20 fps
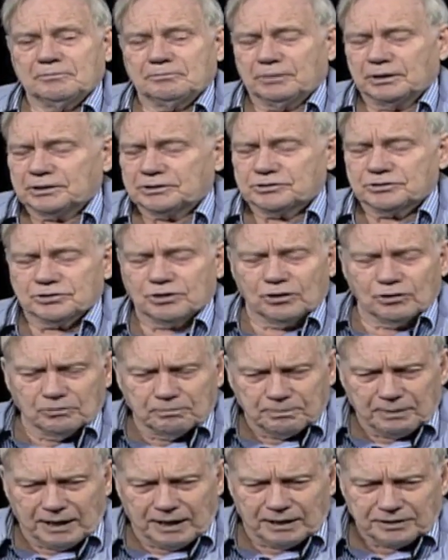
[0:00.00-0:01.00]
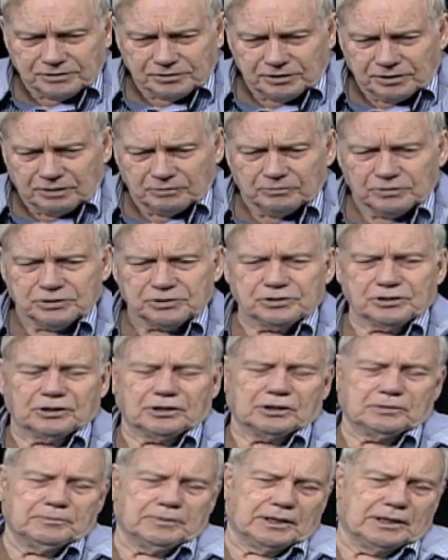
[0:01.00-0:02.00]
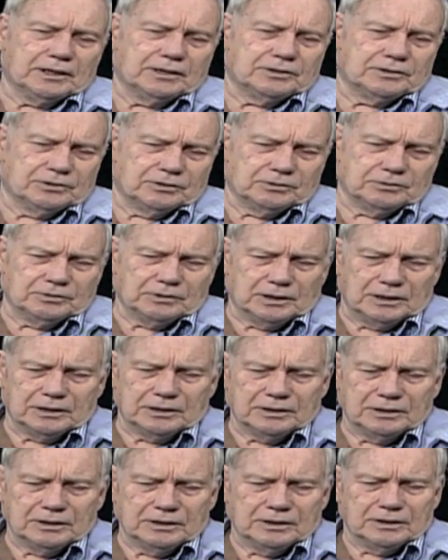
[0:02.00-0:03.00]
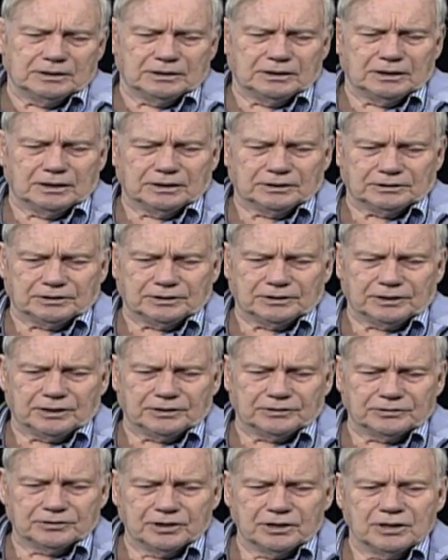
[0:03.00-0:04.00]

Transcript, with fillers: but so passionate was she committed to uh, mm-hmm. uh, to this.